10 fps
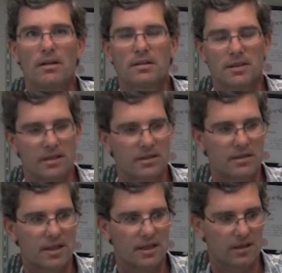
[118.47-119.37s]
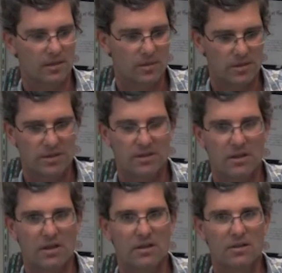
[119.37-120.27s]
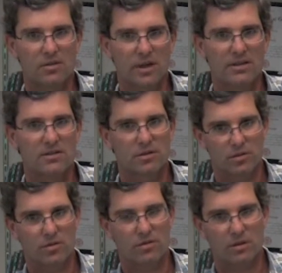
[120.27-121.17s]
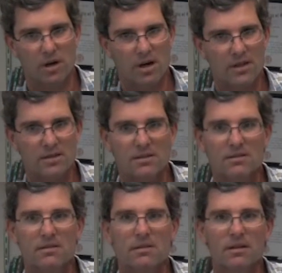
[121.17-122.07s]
It's not to say that it wasn't done at great social cost.